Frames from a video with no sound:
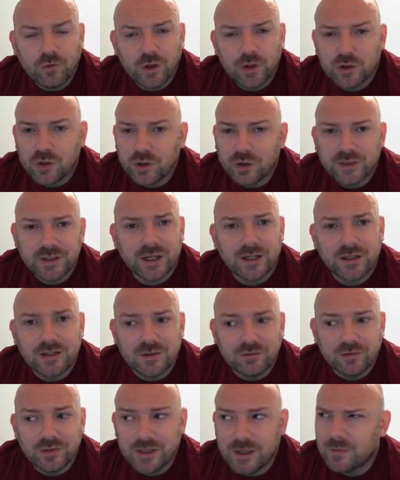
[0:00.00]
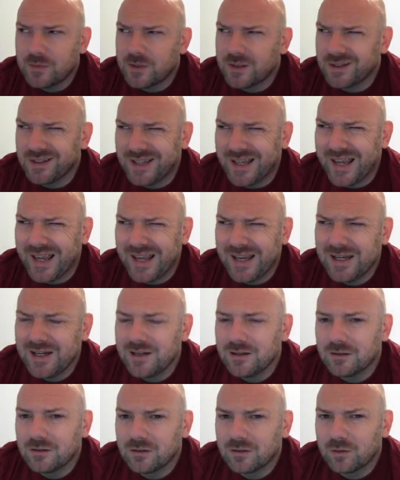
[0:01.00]
Took down his Redemptor
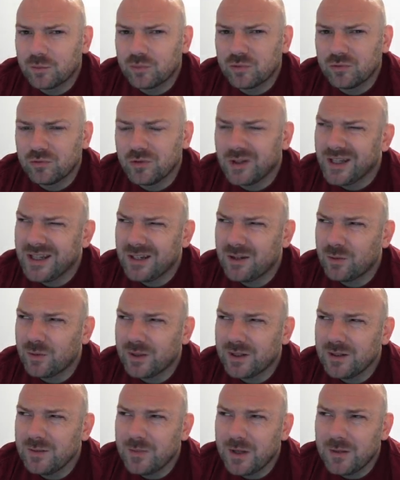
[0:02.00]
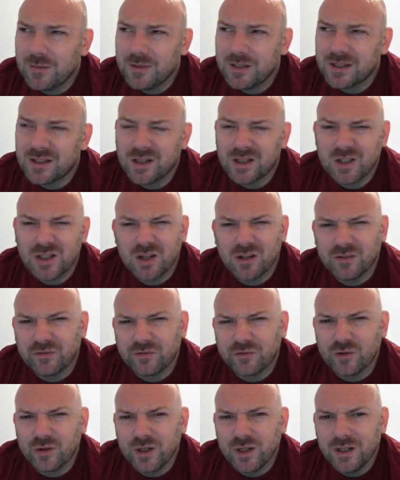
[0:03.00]
again pretty quickly, maybe start turn
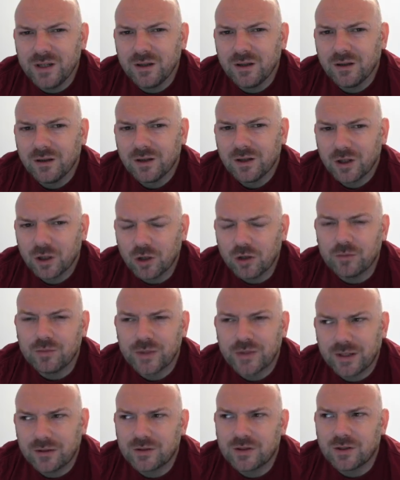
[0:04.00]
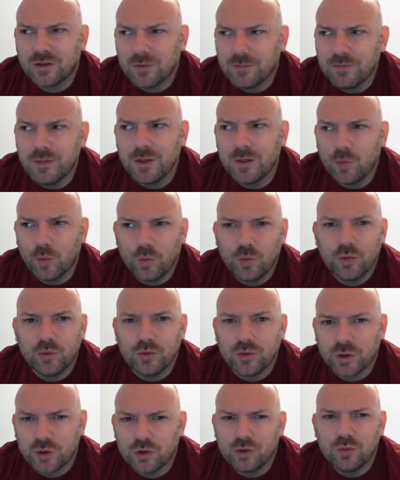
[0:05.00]
3. Got him down to like minimal
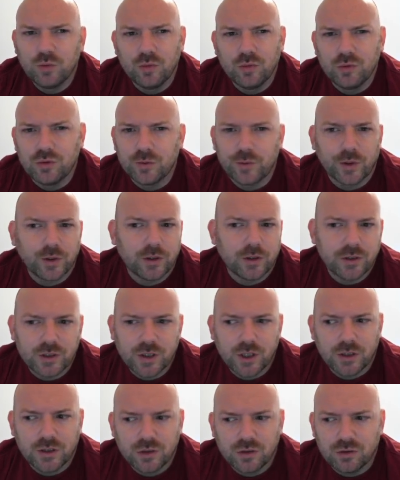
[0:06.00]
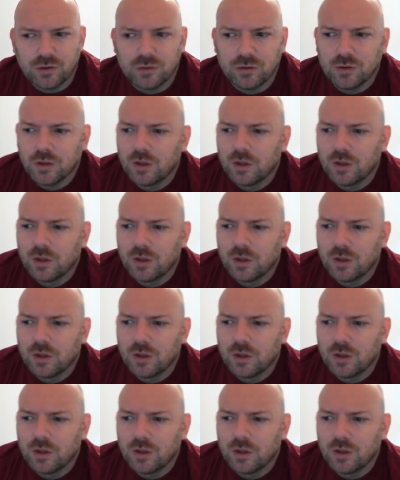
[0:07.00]
wounds, 2 wounds by like turn 2.